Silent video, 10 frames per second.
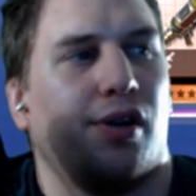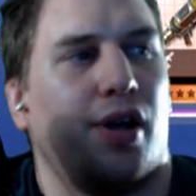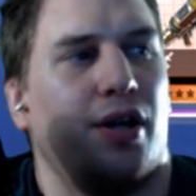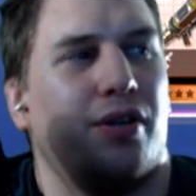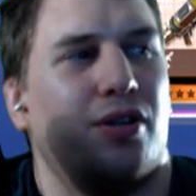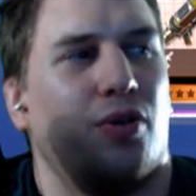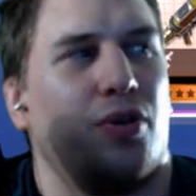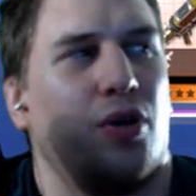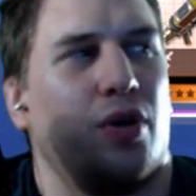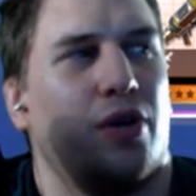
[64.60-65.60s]
I don't
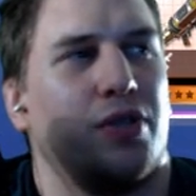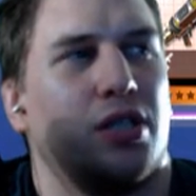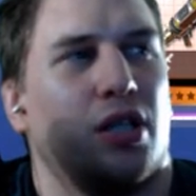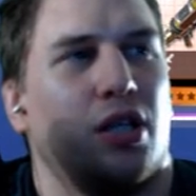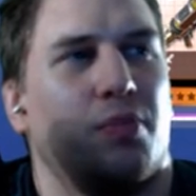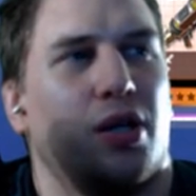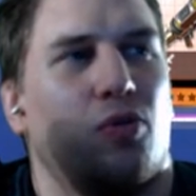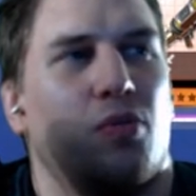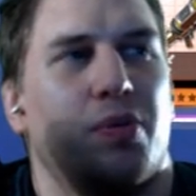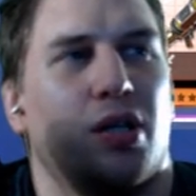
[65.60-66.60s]
know what I was thinking, but it
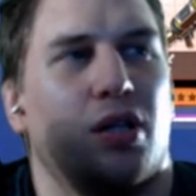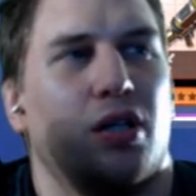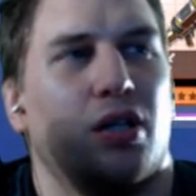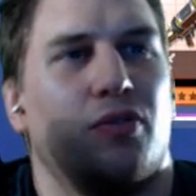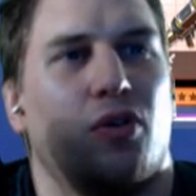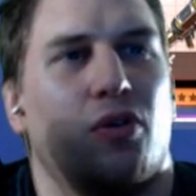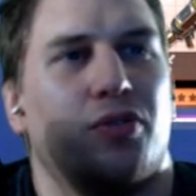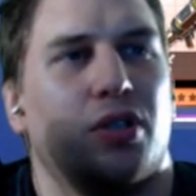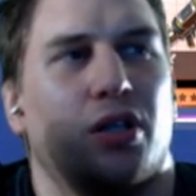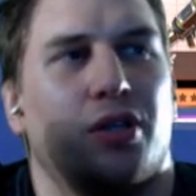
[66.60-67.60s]
won't be
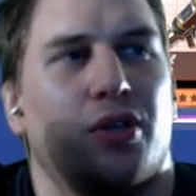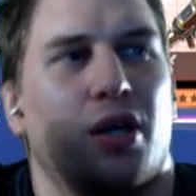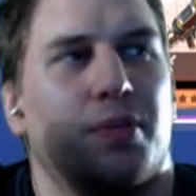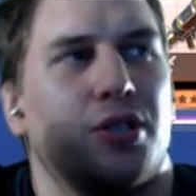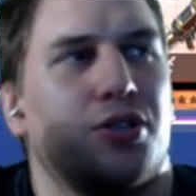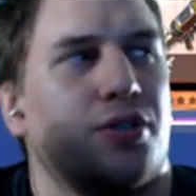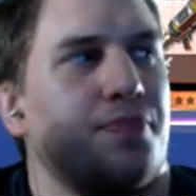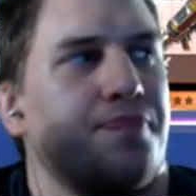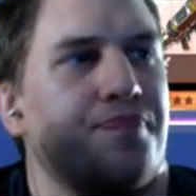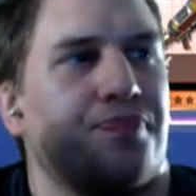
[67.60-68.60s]
evolved. I know that much.
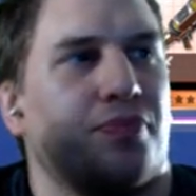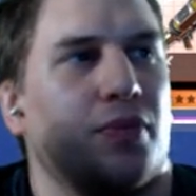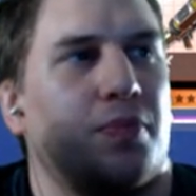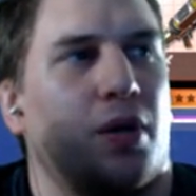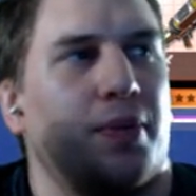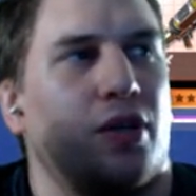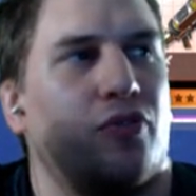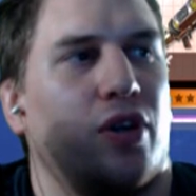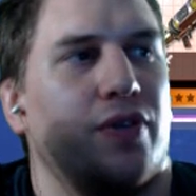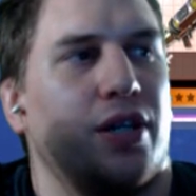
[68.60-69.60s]
Probably
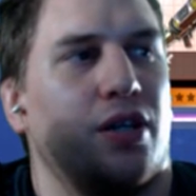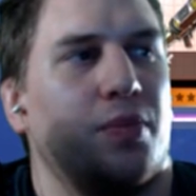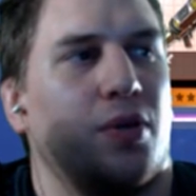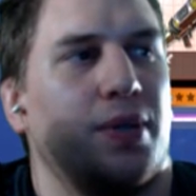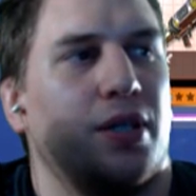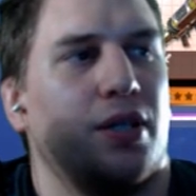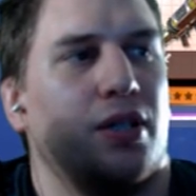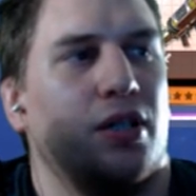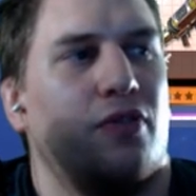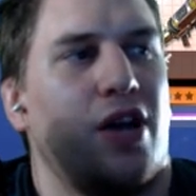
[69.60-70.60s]
unfavorite here in a moment.
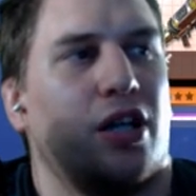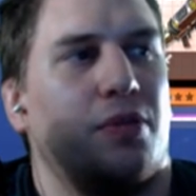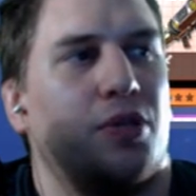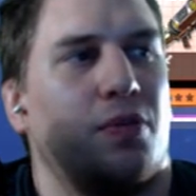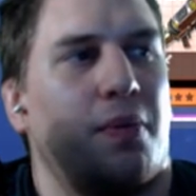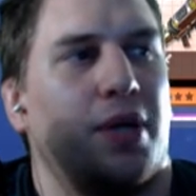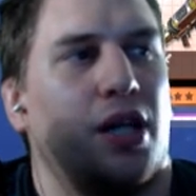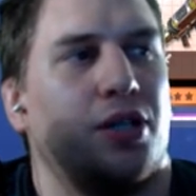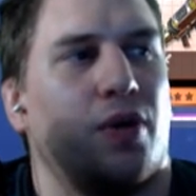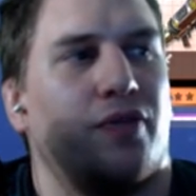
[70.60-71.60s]
Vacuum Tube, I mean,
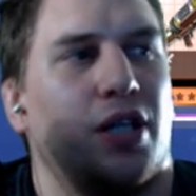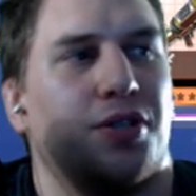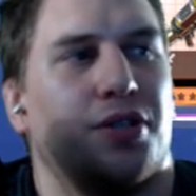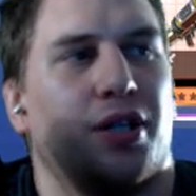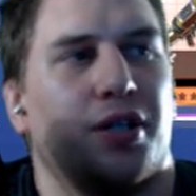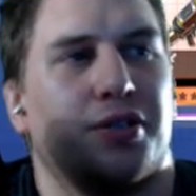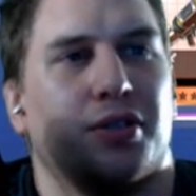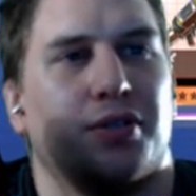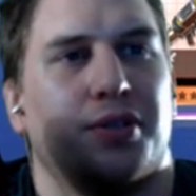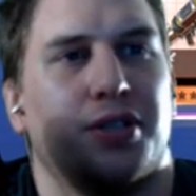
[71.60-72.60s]
I do have nature there,
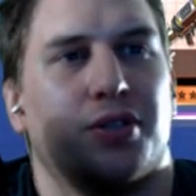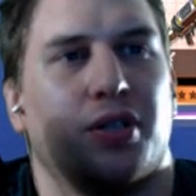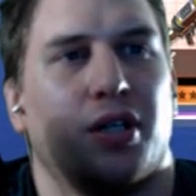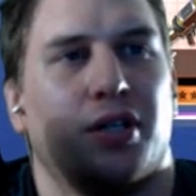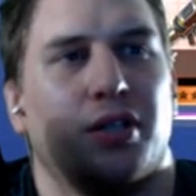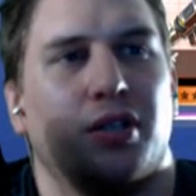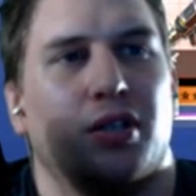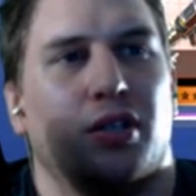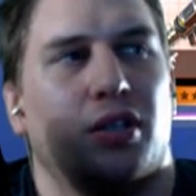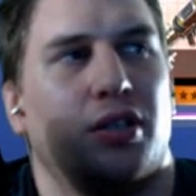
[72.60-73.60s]
so that's okay.
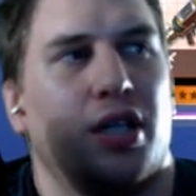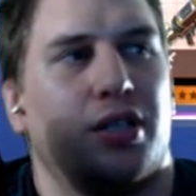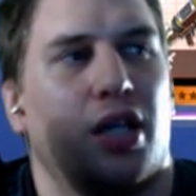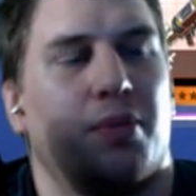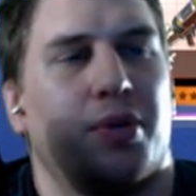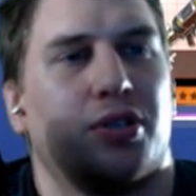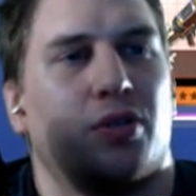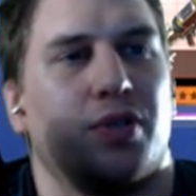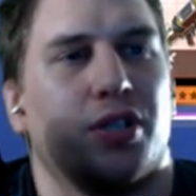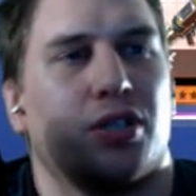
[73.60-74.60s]
That Dam
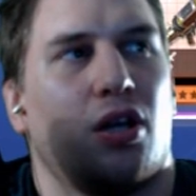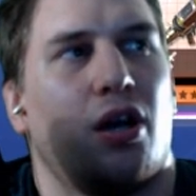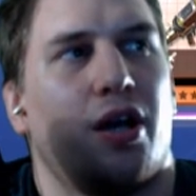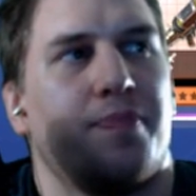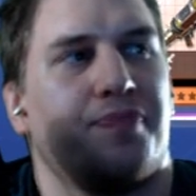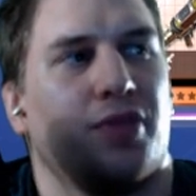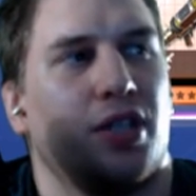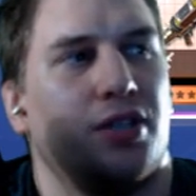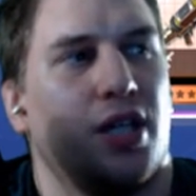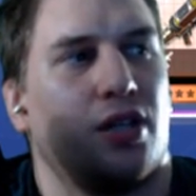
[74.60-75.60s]
Buster we just got.
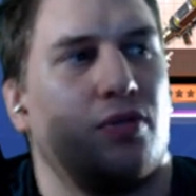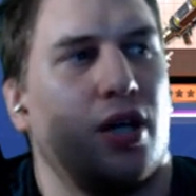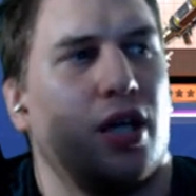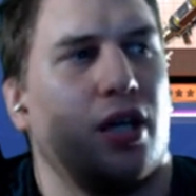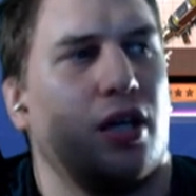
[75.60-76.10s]
Death Ray.